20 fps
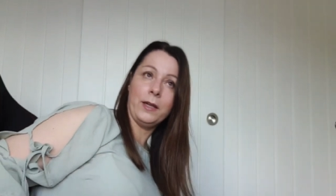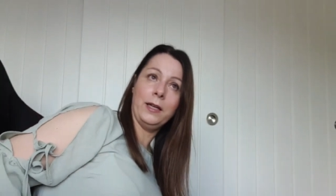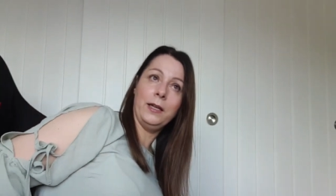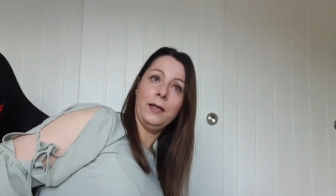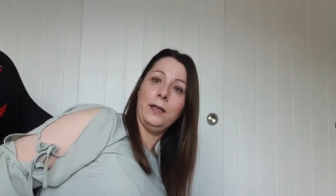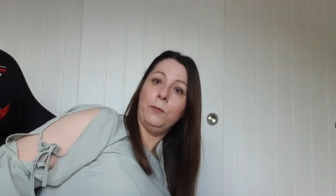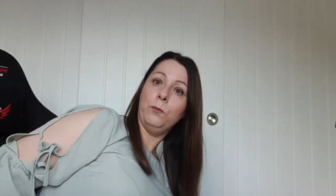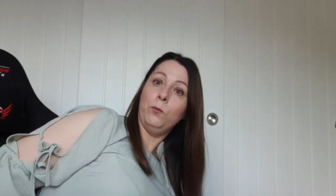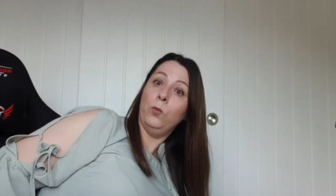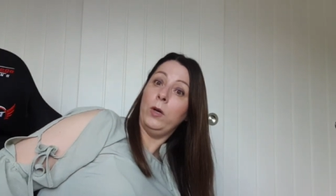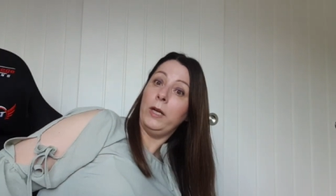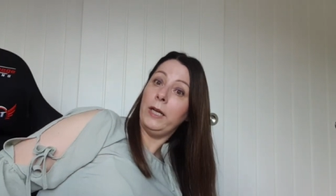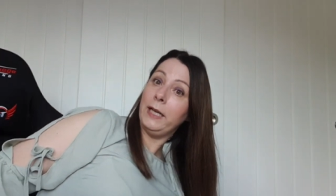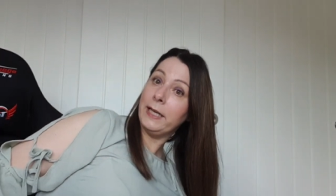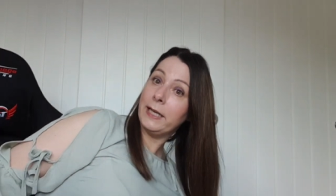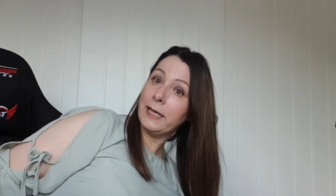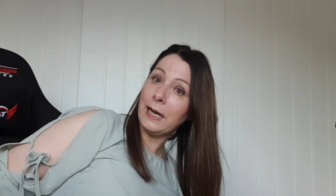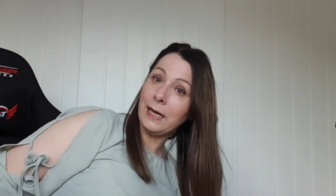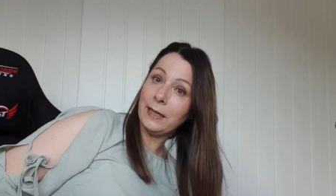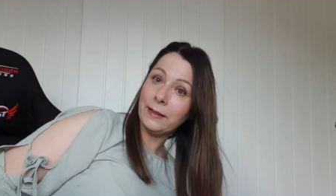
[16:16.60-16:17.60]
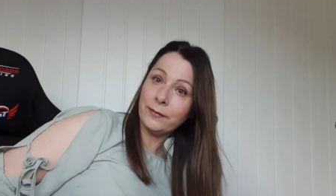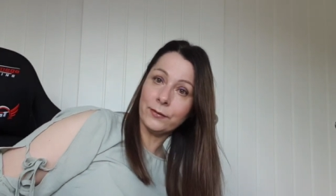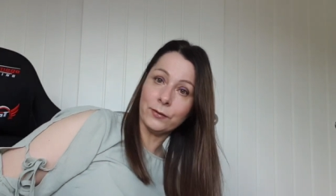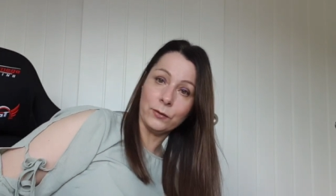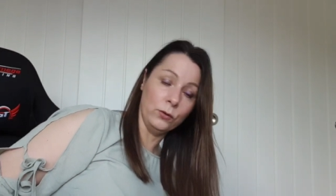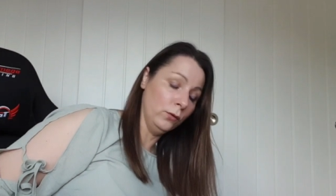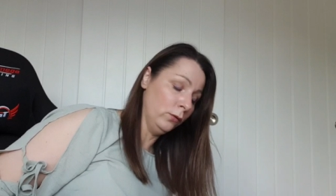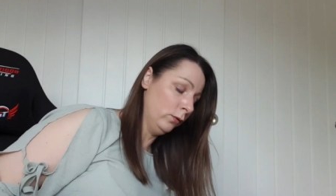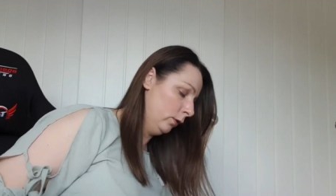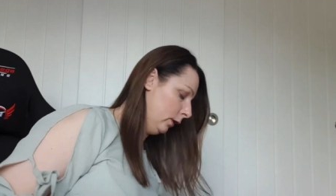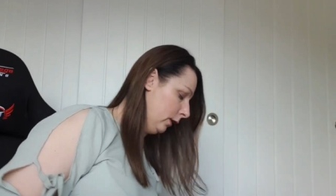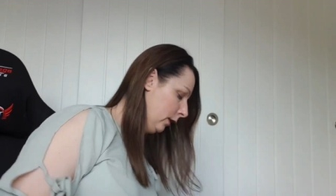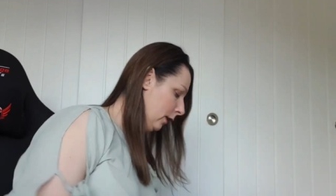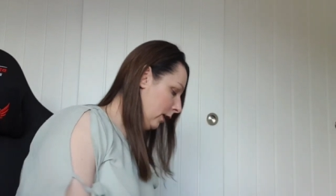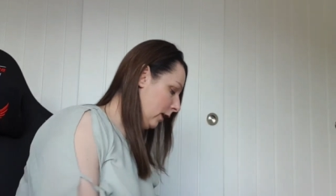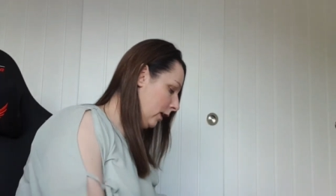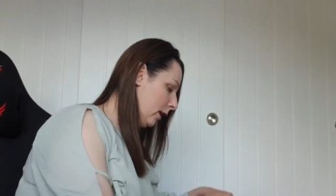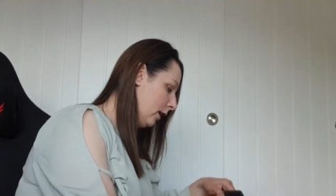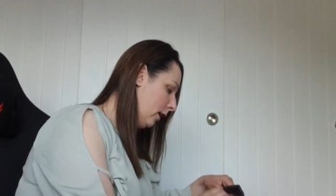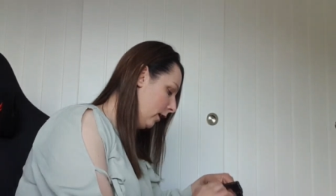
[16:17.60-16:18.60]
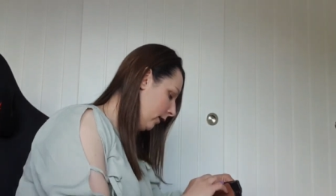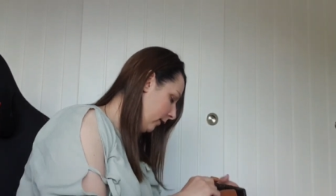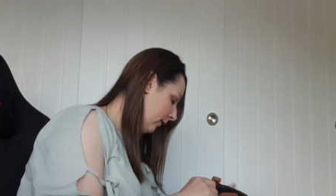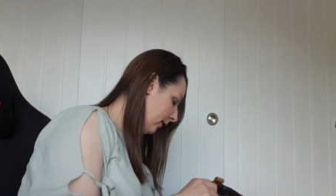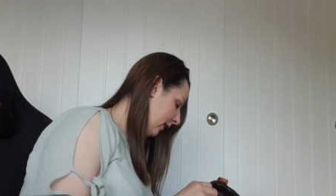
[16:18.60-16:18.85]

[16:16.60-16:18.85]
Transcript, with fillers: in Weoley Castle, I got